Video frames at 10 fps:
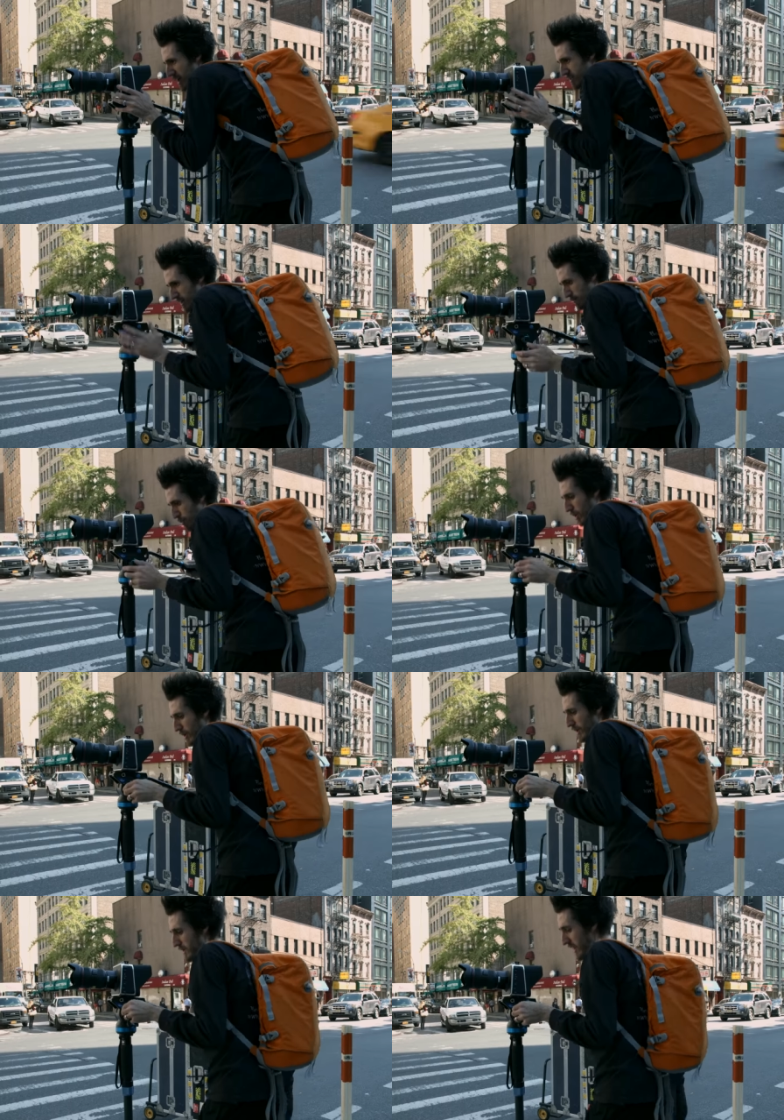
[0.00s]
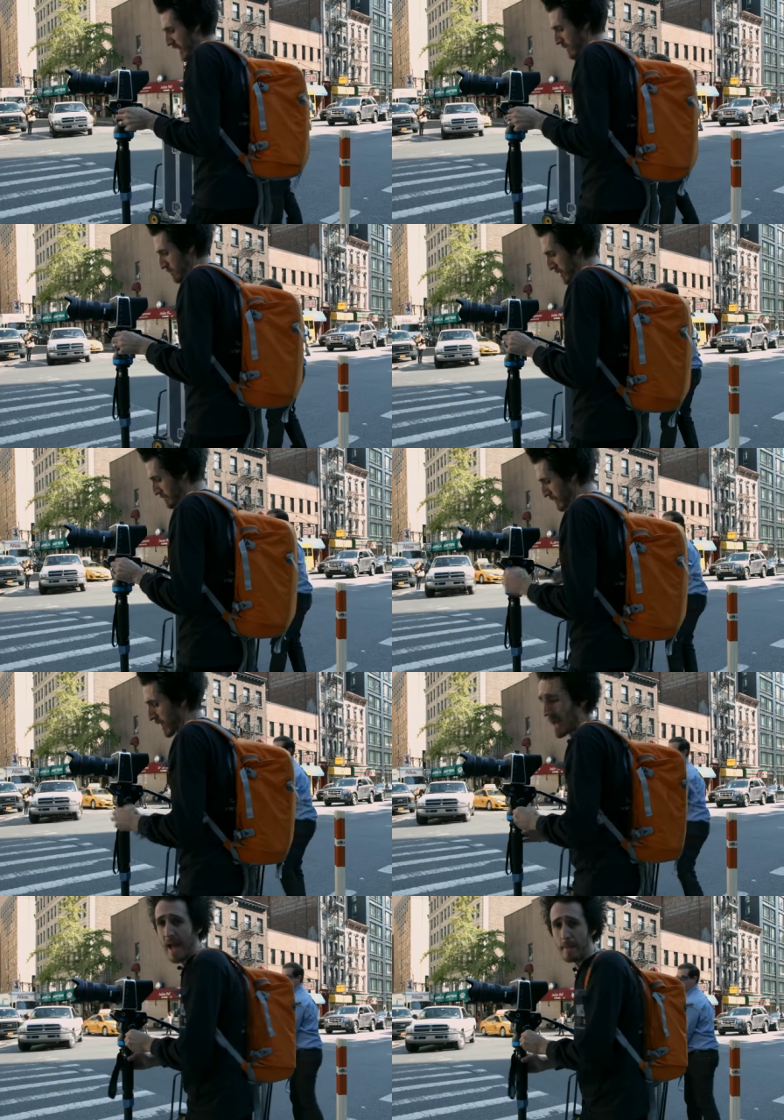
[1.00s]
It's a brilliant camera.
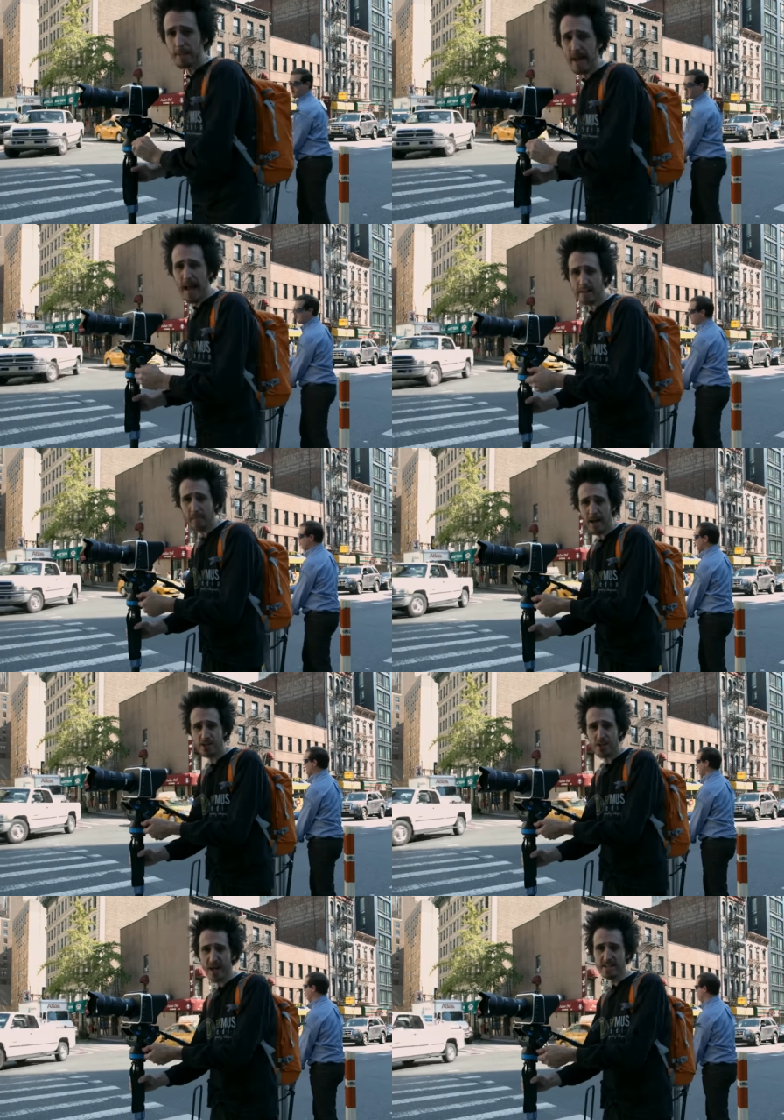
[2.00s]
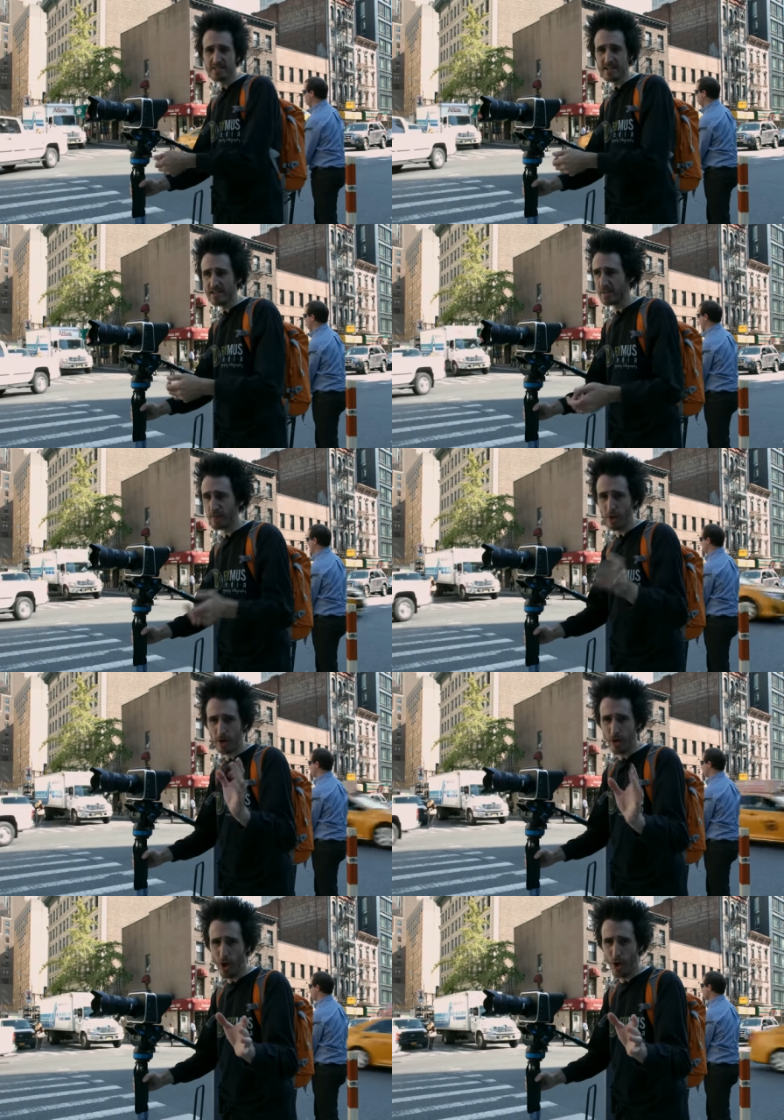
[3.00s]
And Blackmagic has delivered
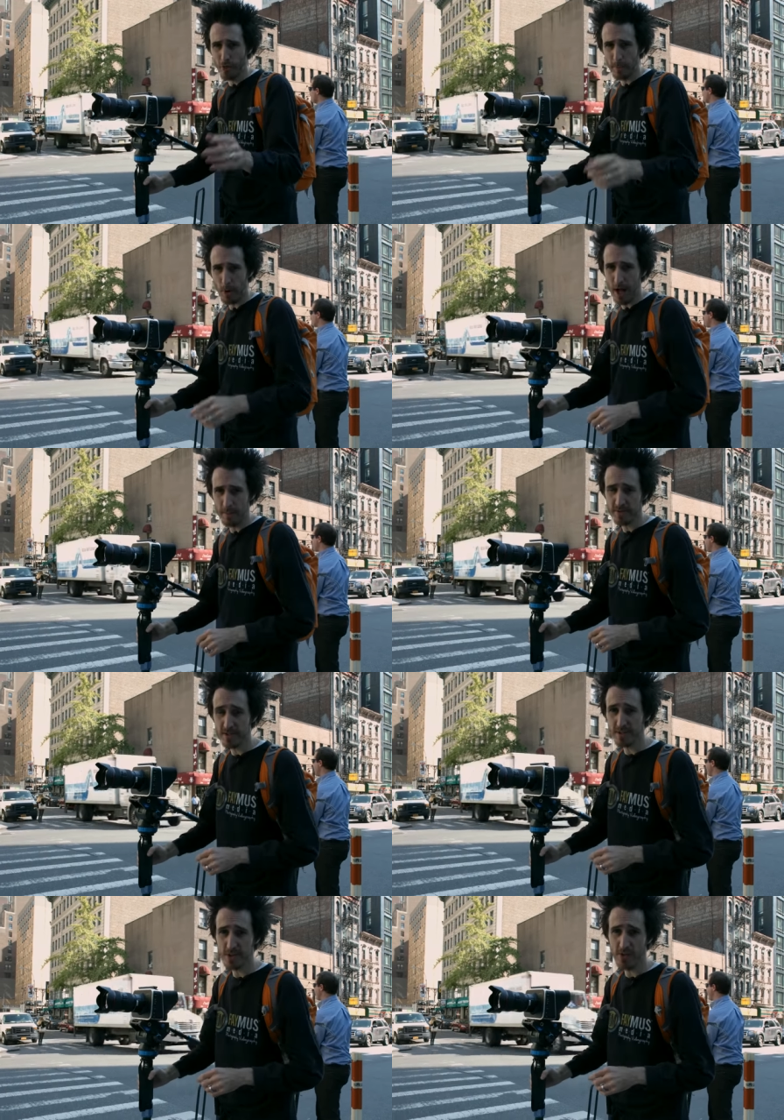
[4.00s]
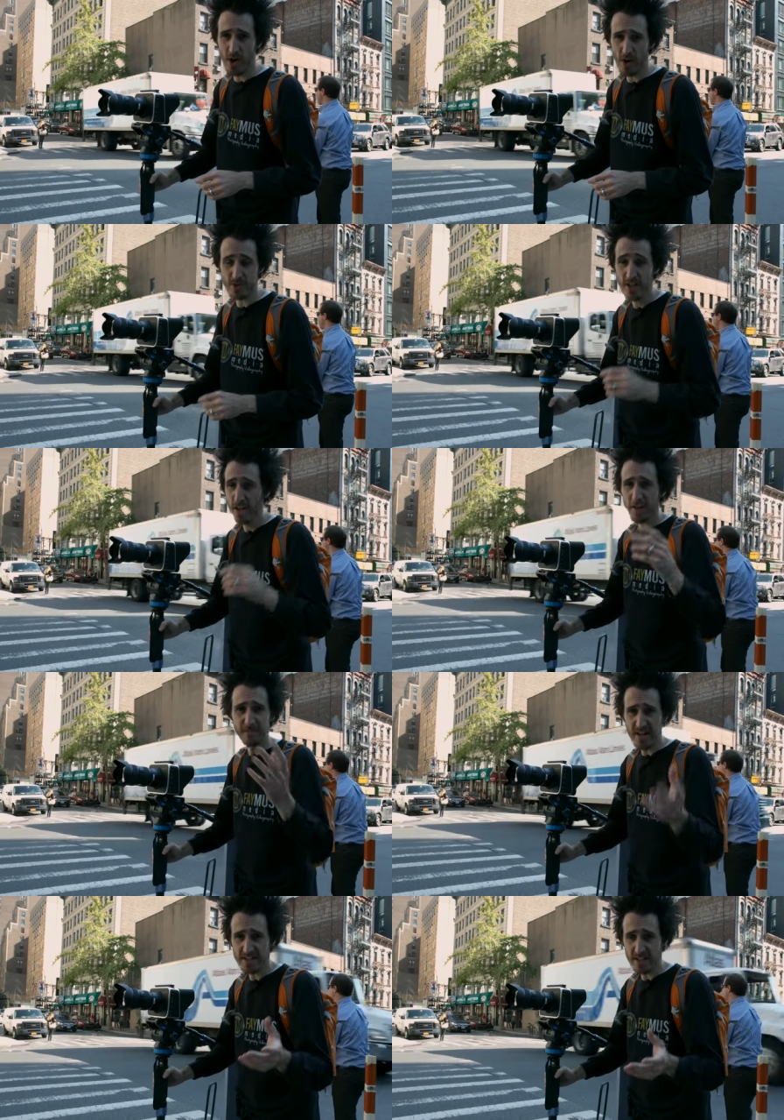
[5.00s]
on all their promises as far as
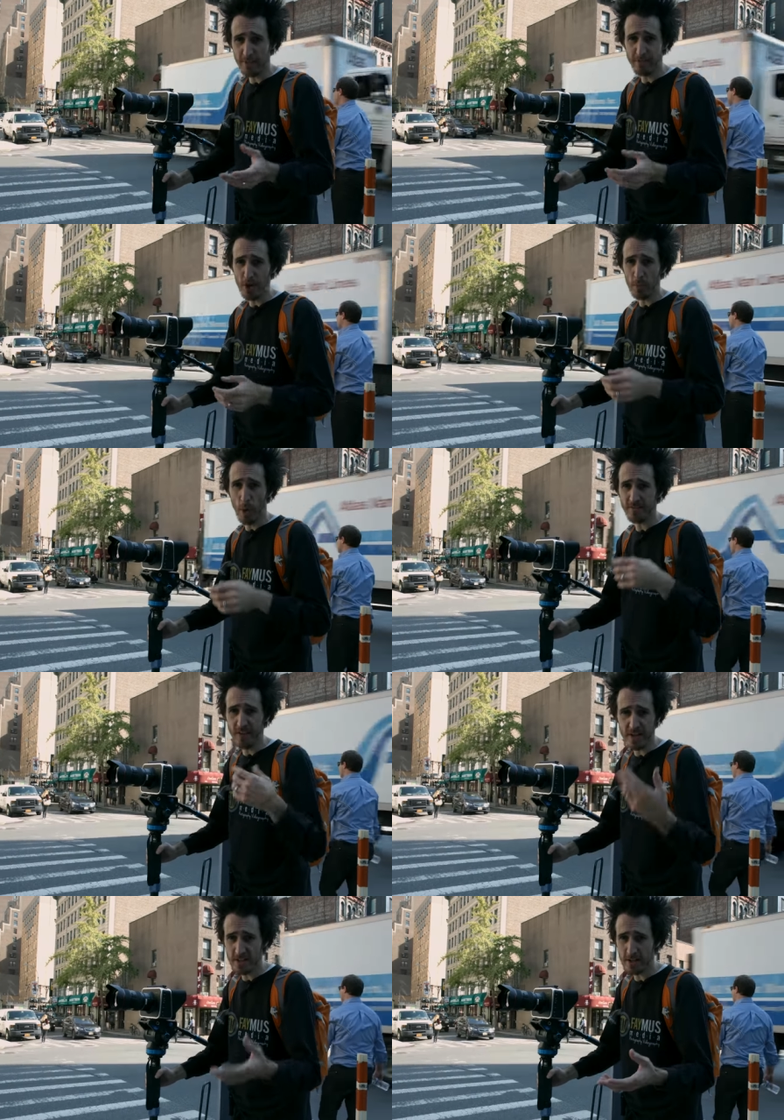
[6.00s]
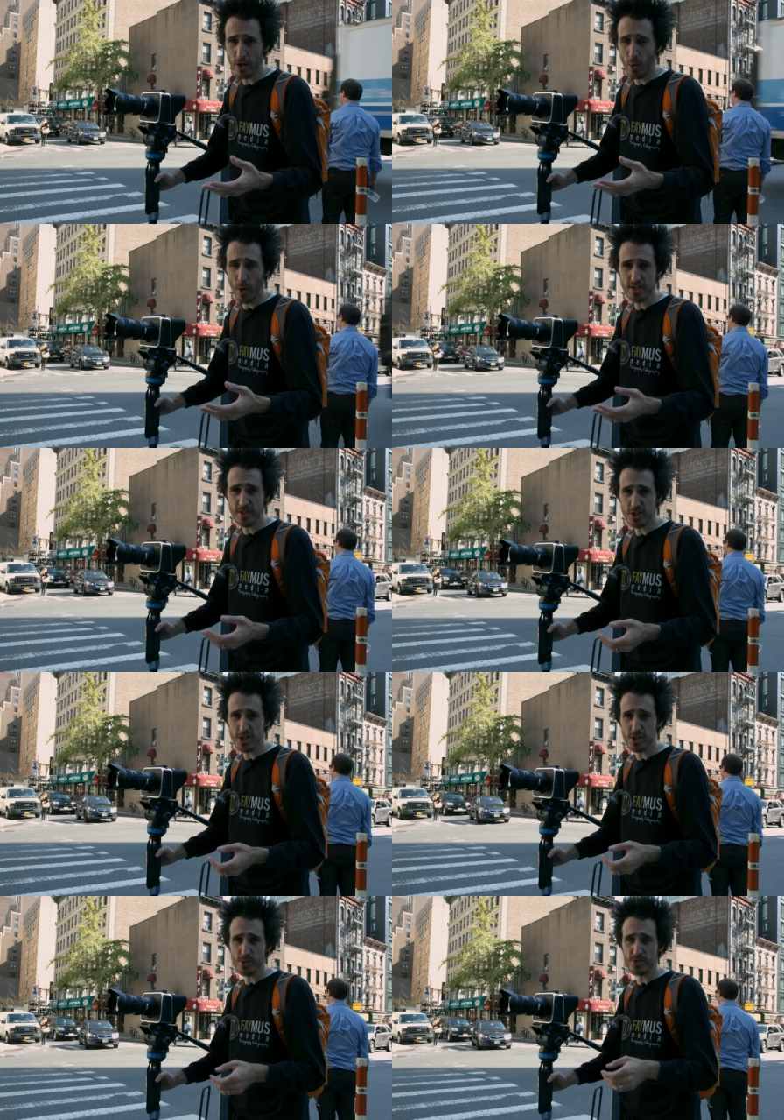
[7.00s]
fixing the firmware, fixing the noise
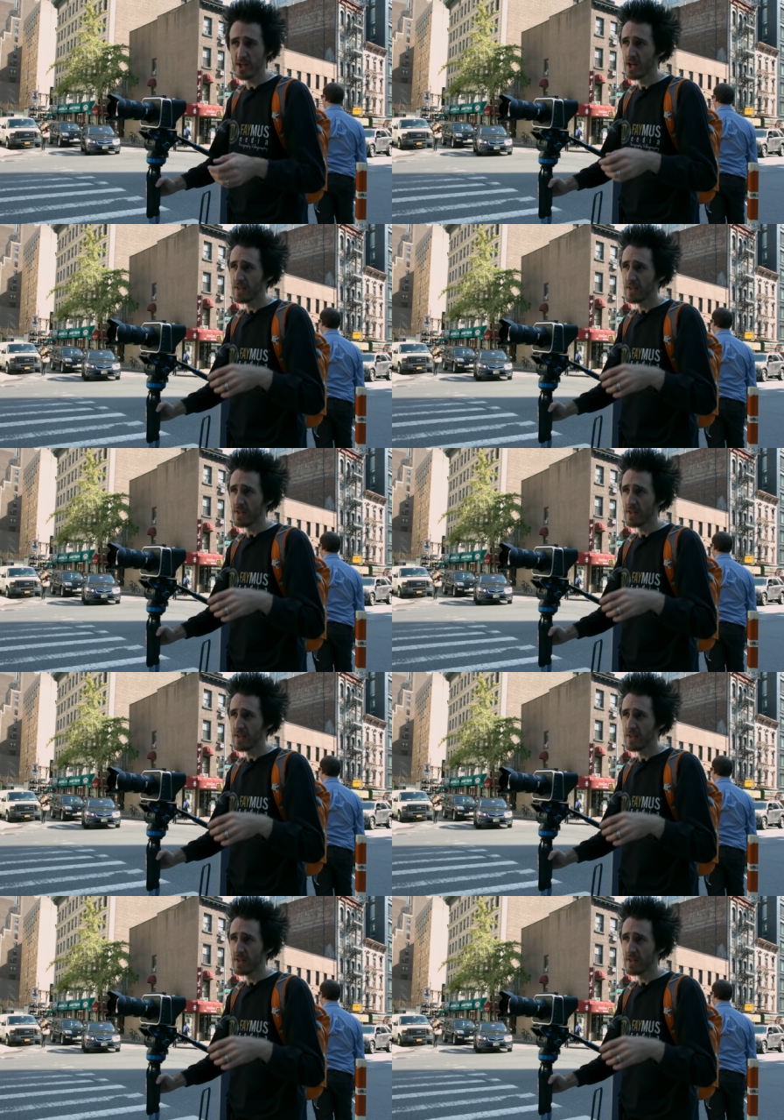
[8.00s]
issues.